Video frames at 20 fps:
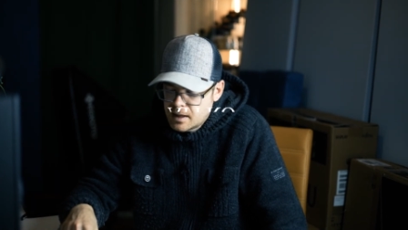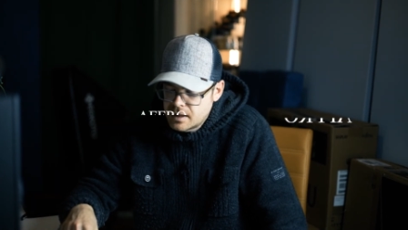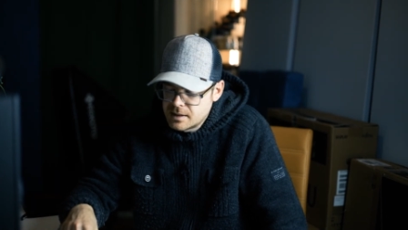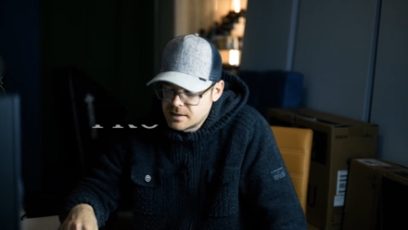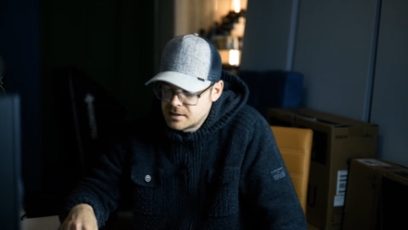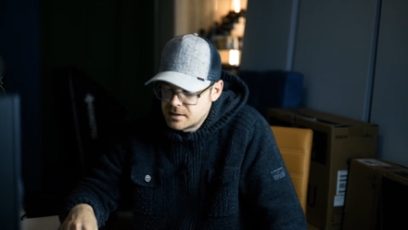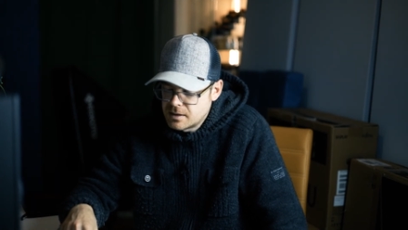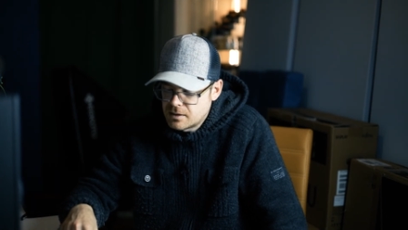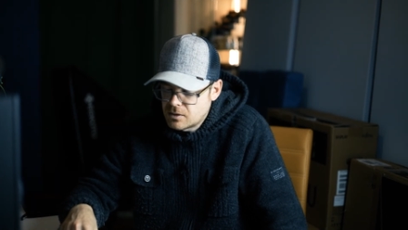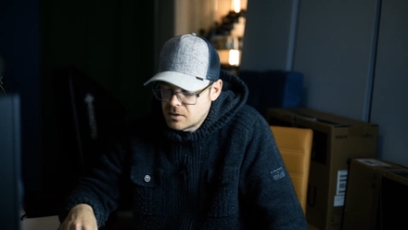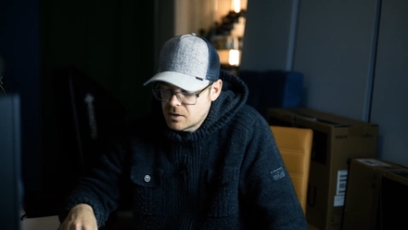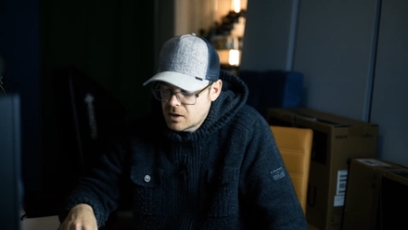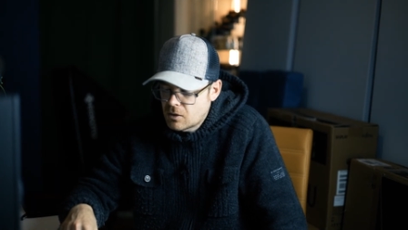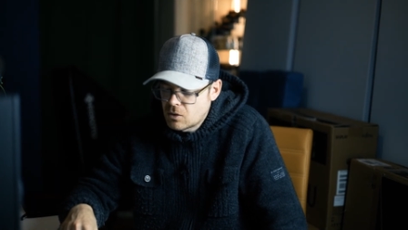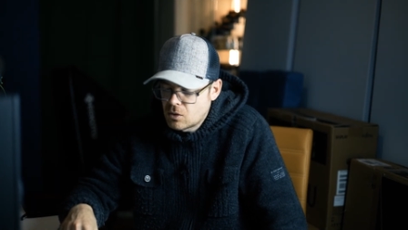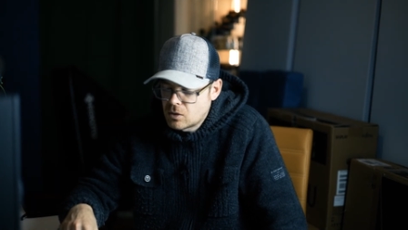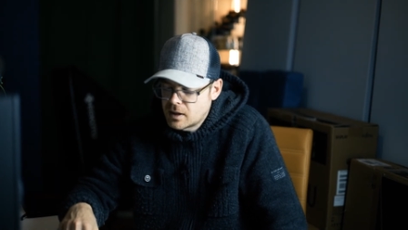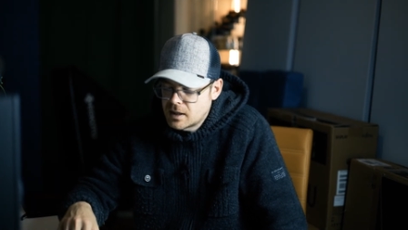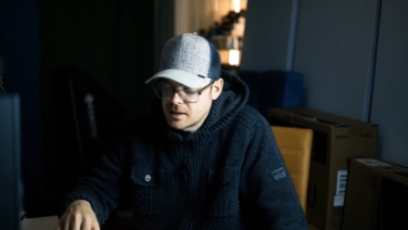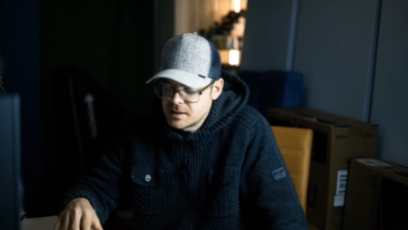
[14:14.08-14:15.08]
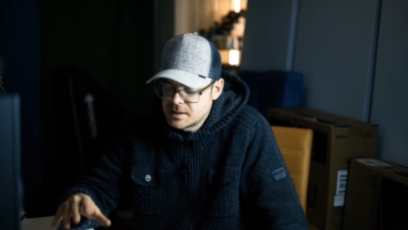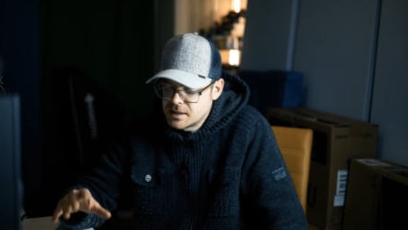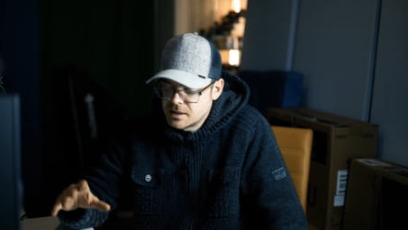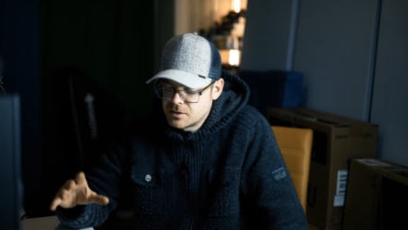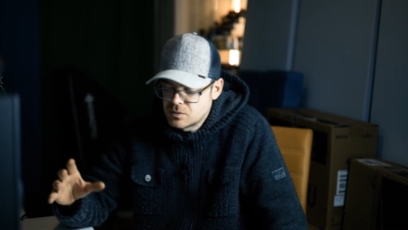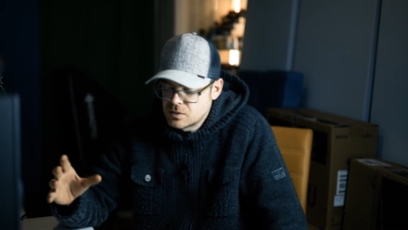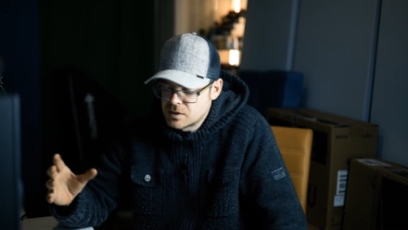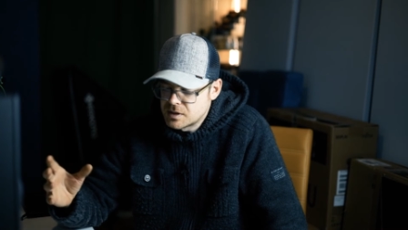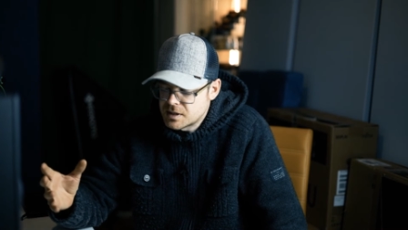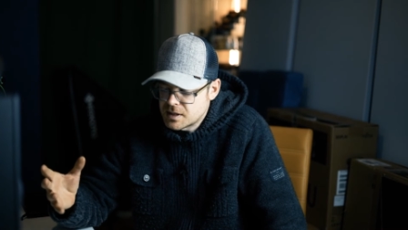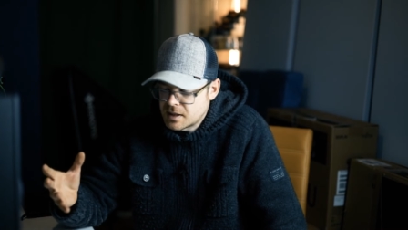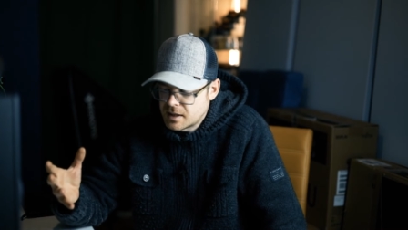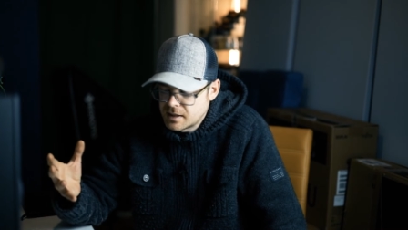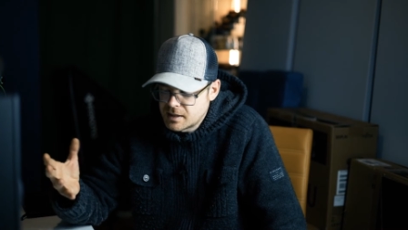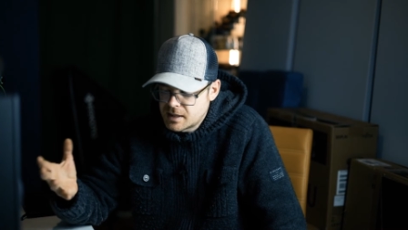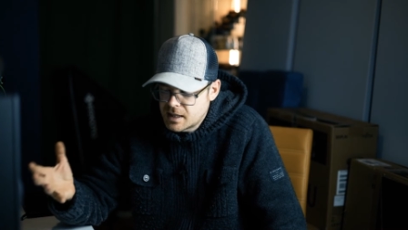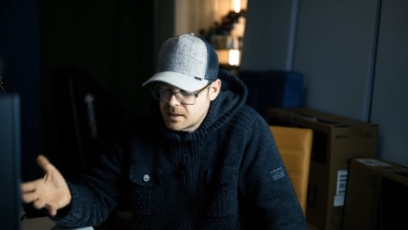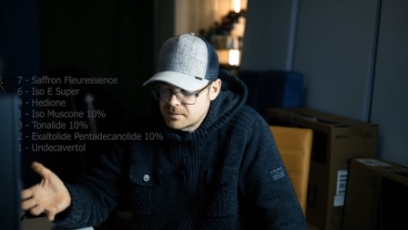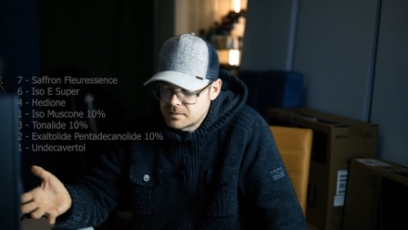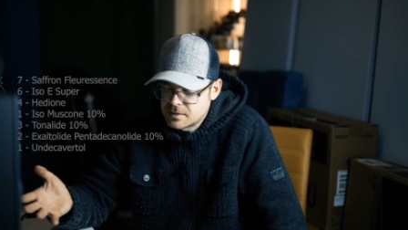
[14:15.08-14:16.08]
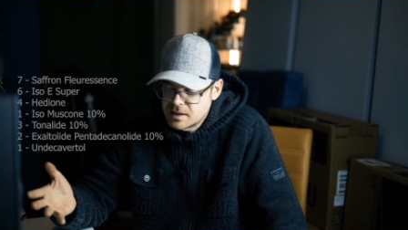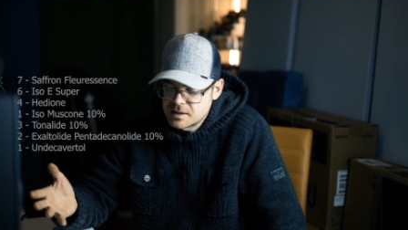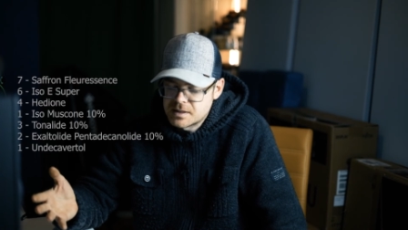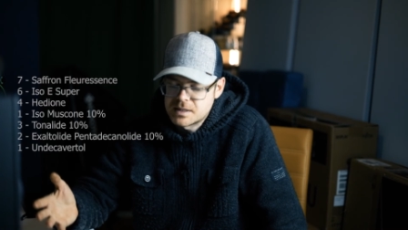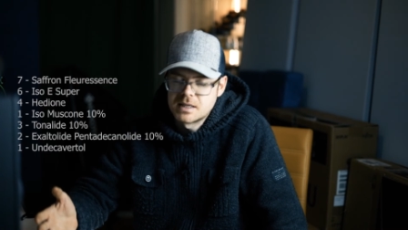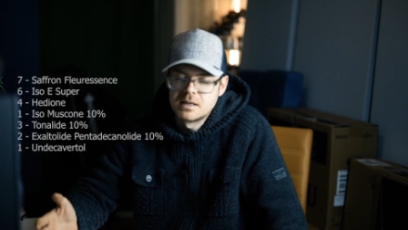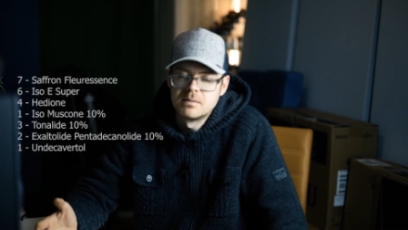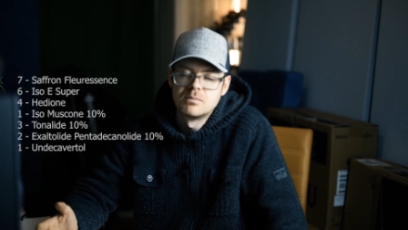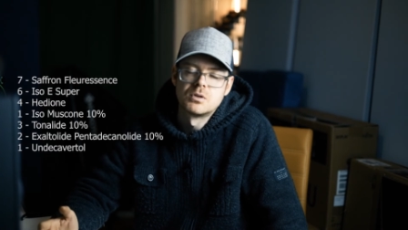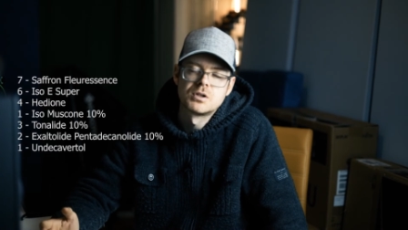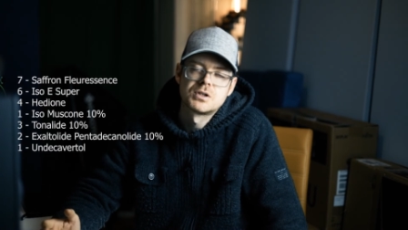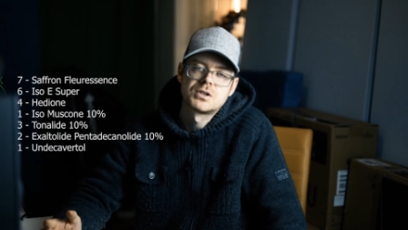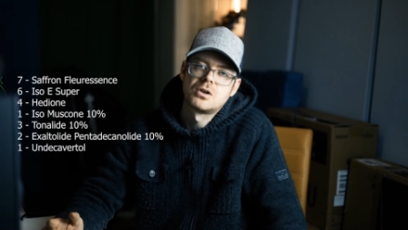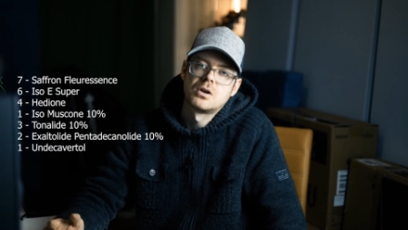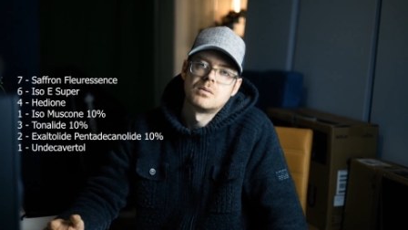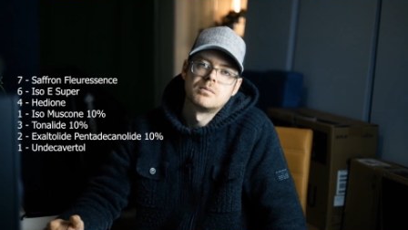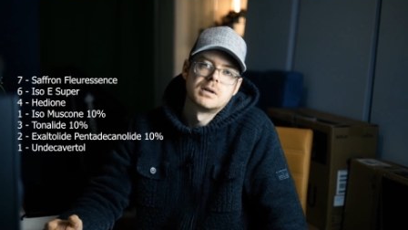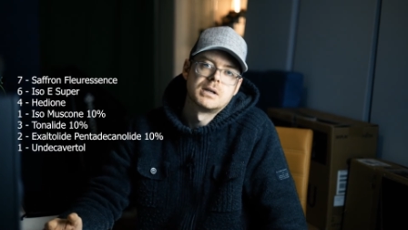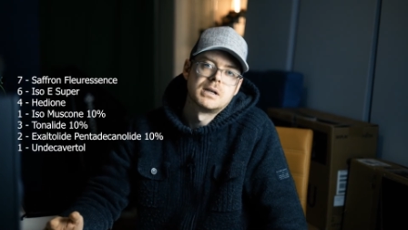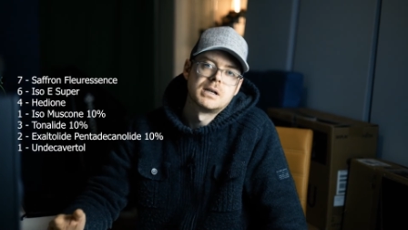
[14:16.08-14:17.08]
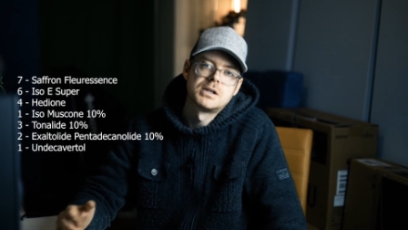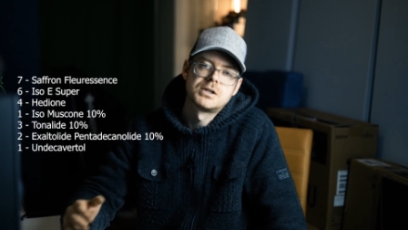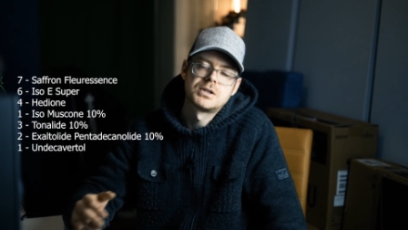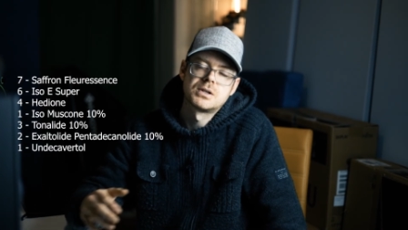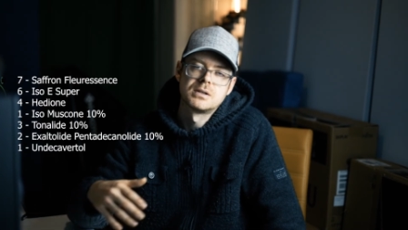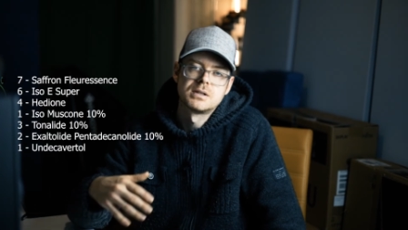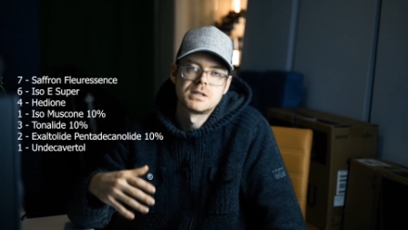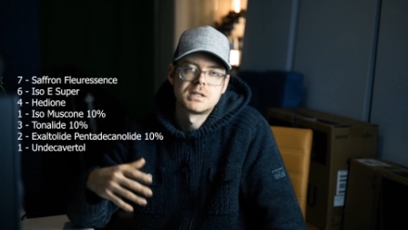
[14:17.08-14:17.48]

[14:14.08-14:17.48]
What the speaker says: all I did was I kept that same musk combination,